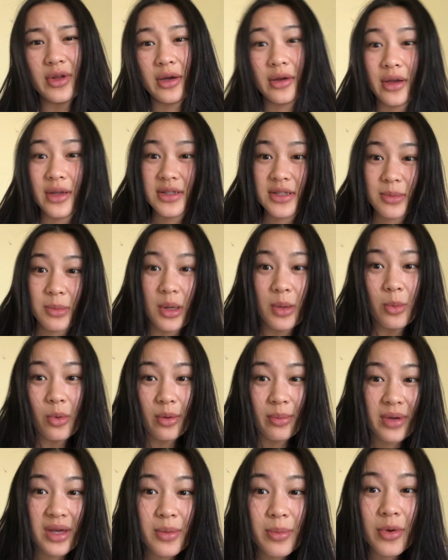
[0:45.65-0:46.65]
I'll get to meet more
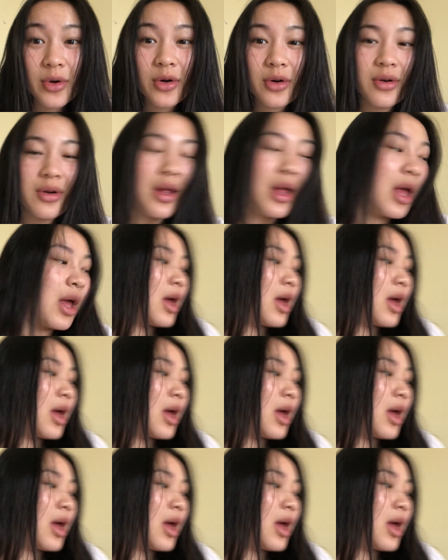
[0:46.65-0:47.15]
people.